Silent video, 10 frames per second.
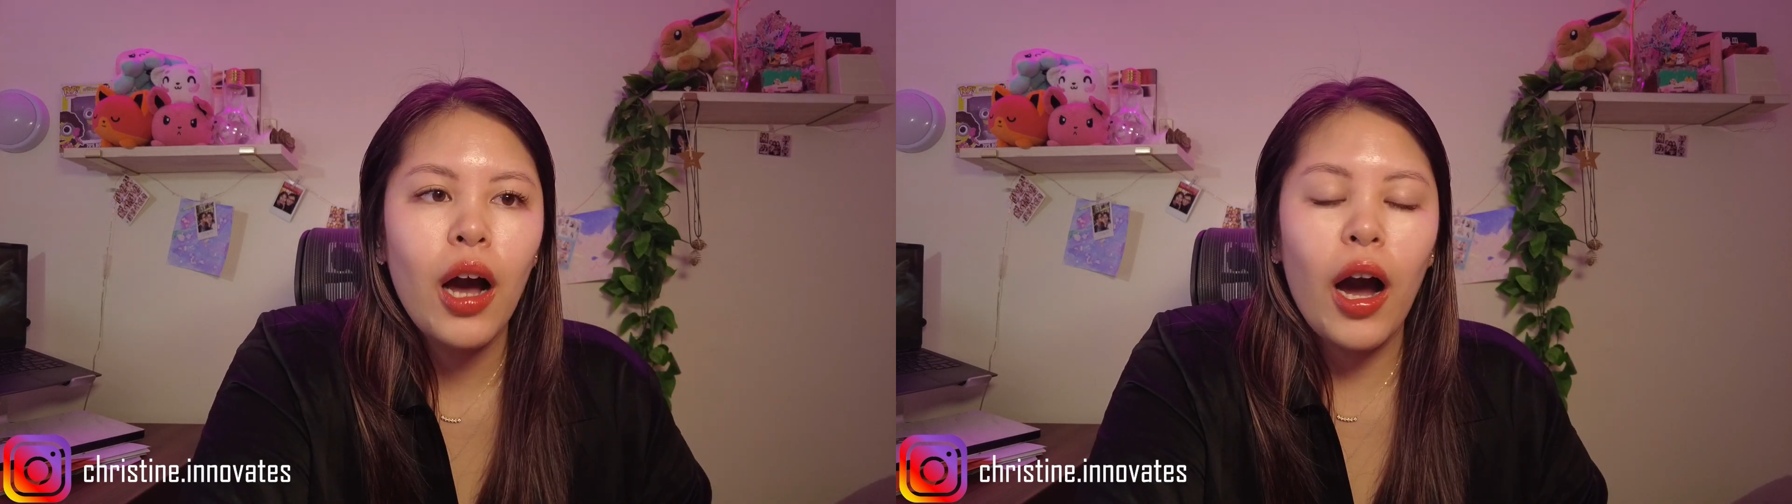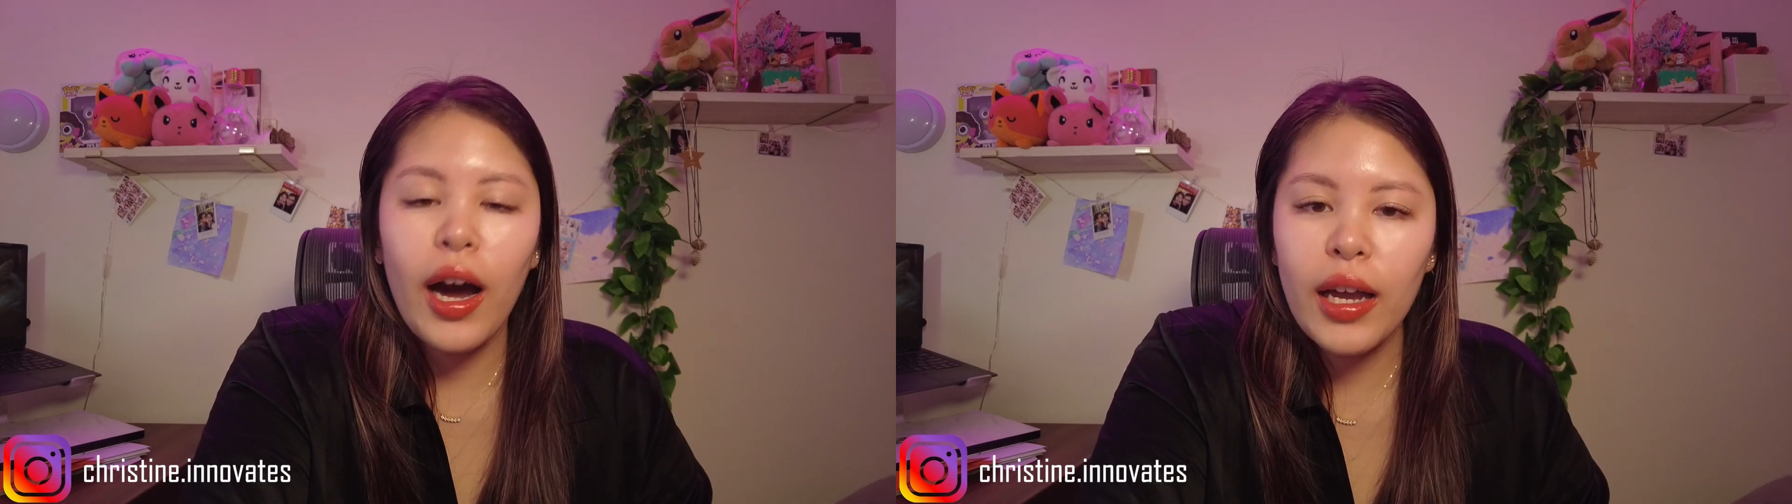
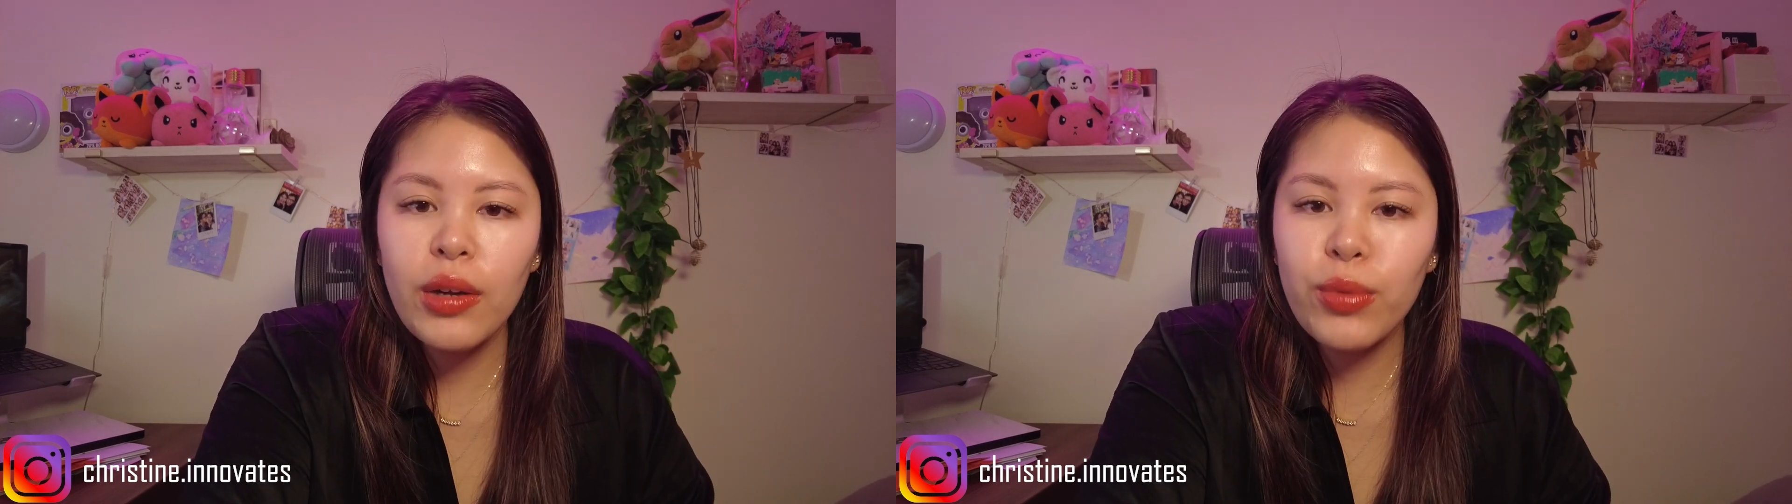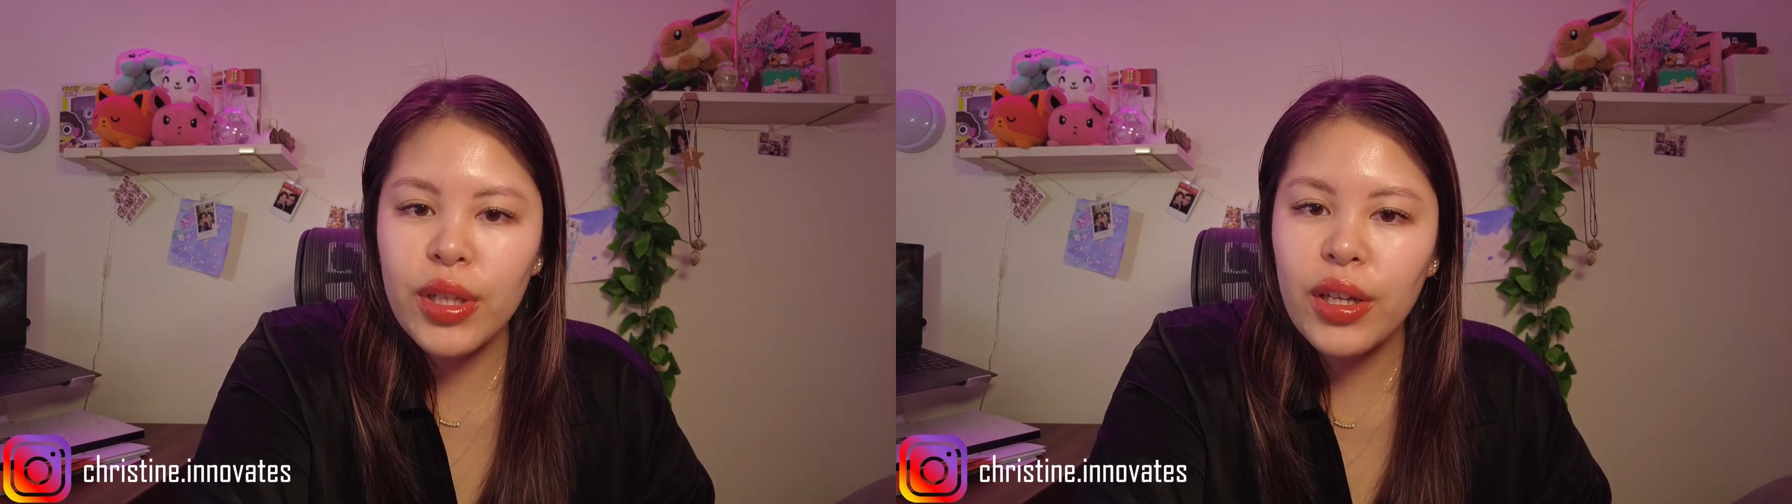I
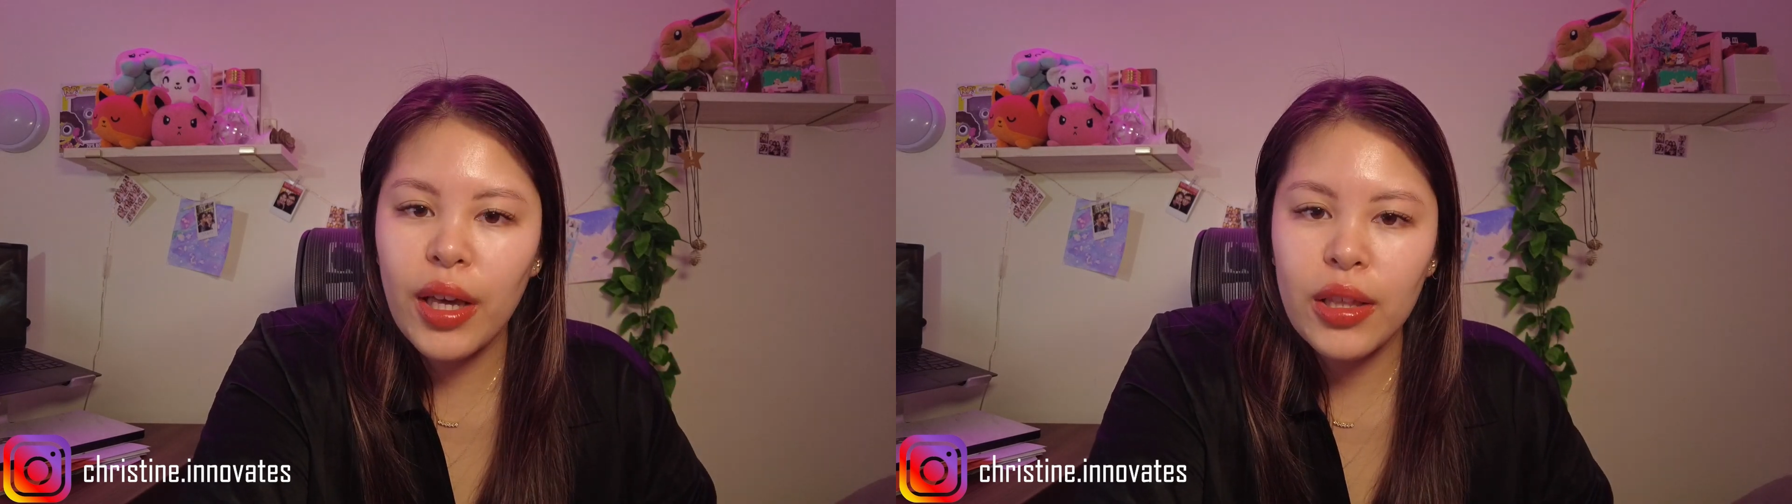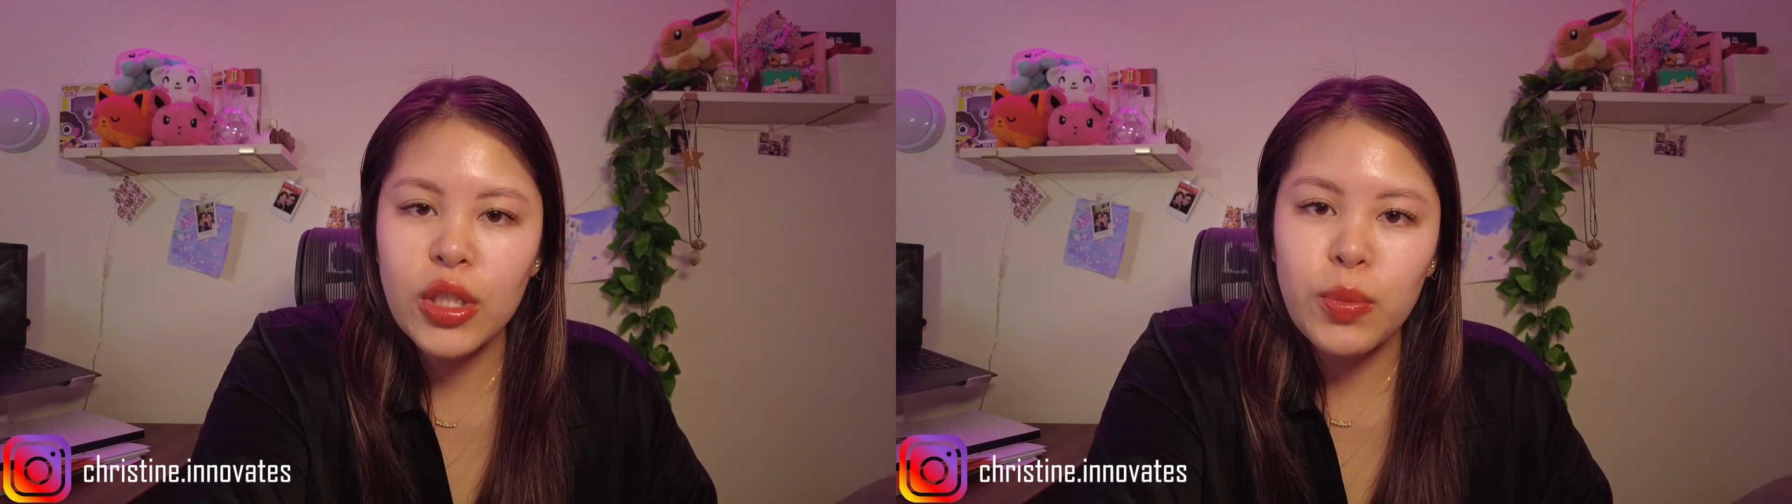really
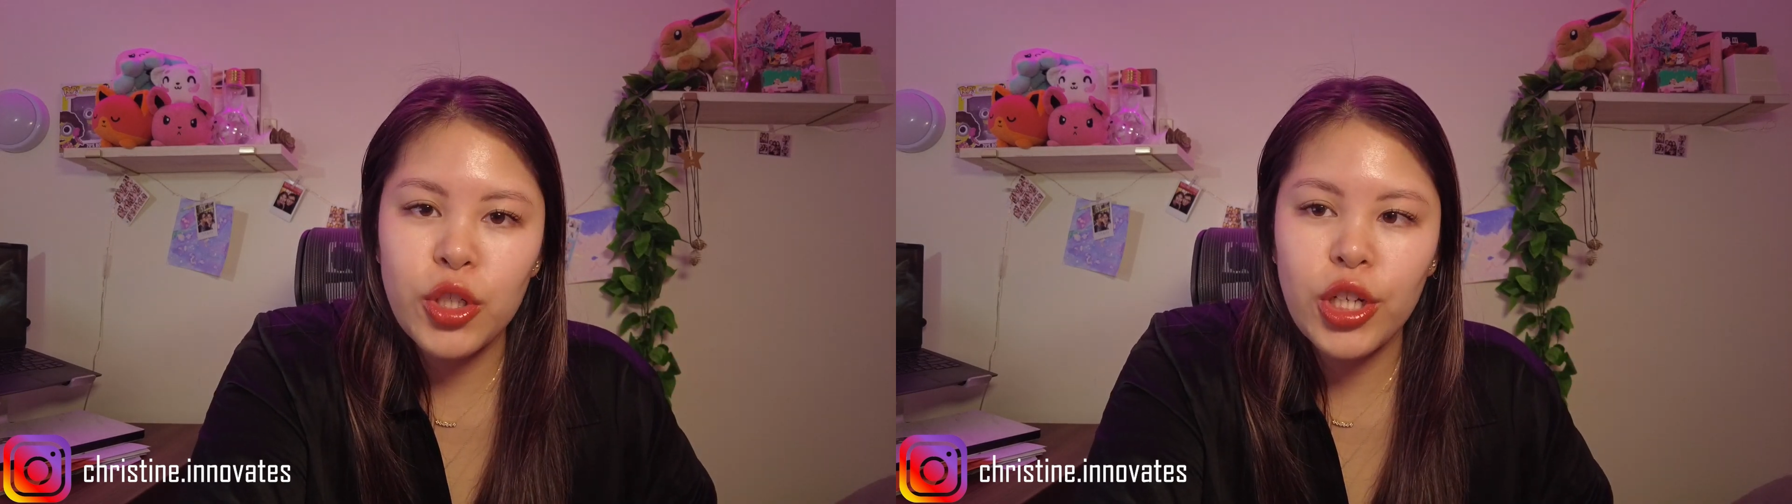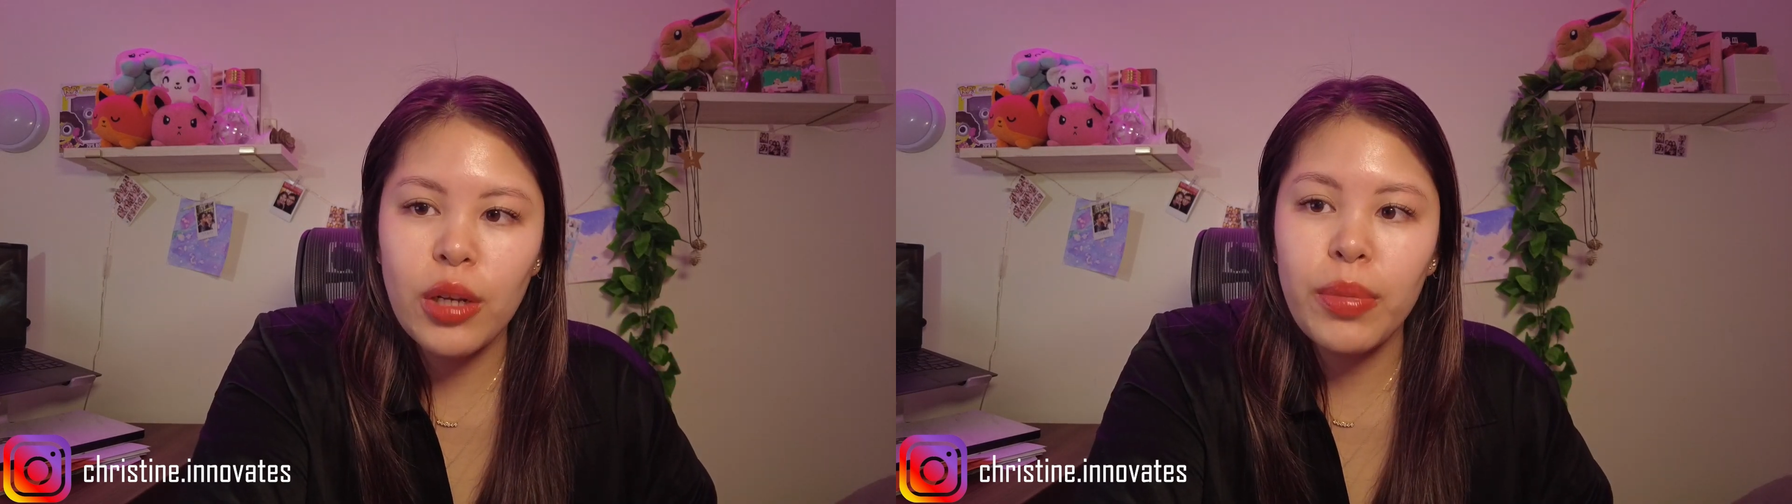like this
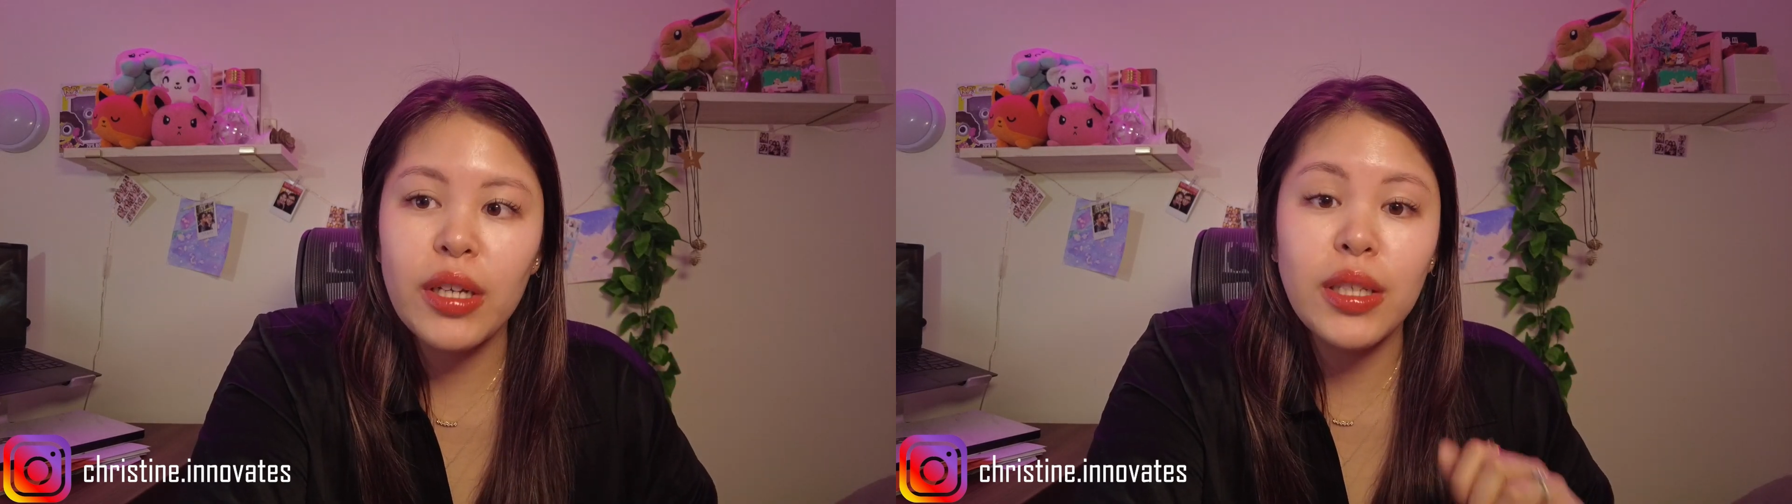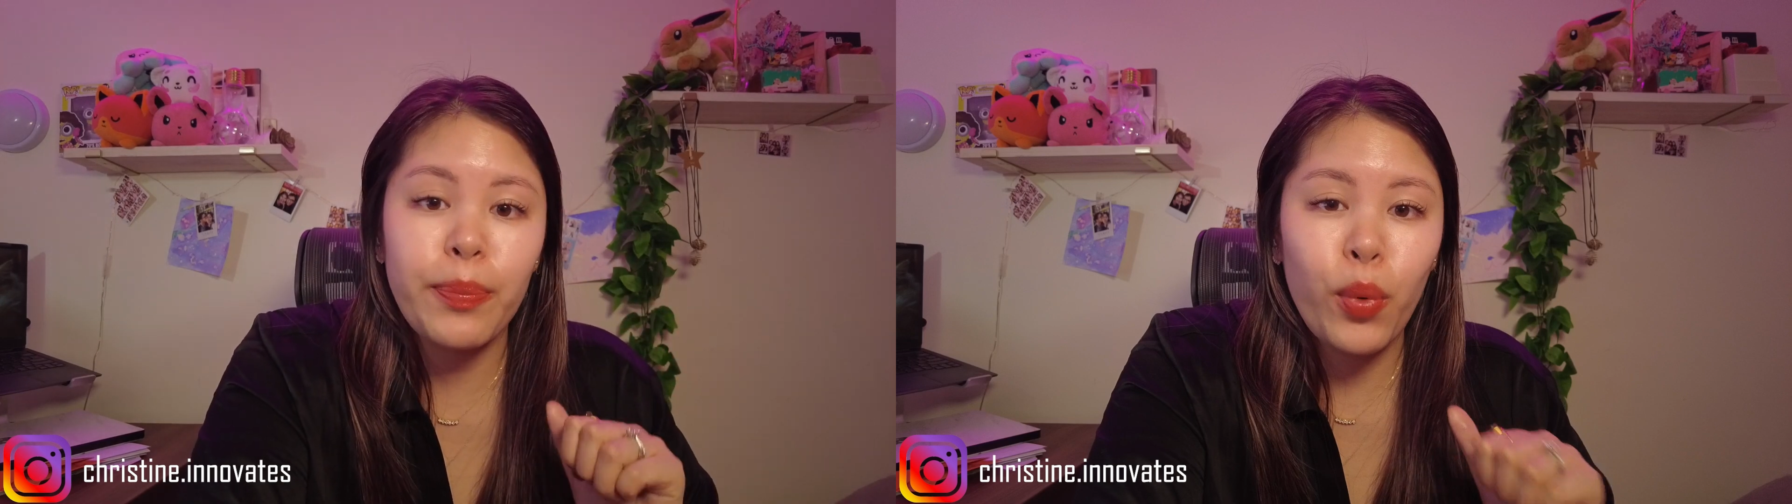machine
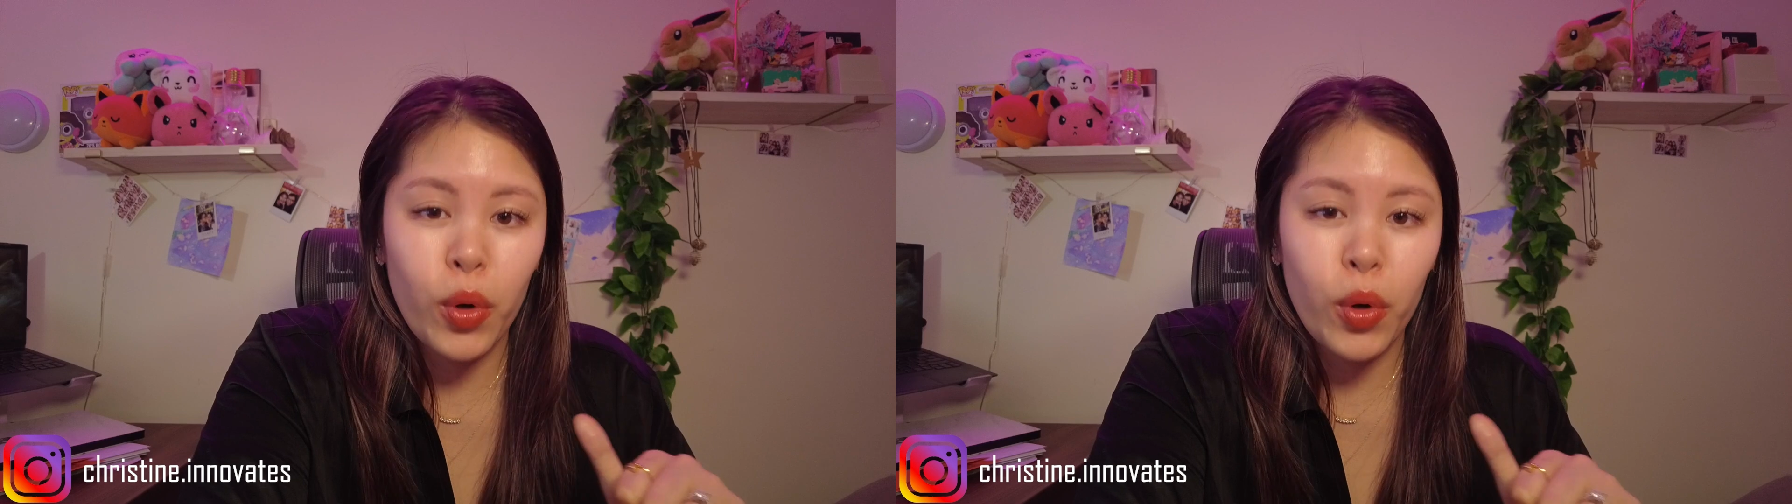because it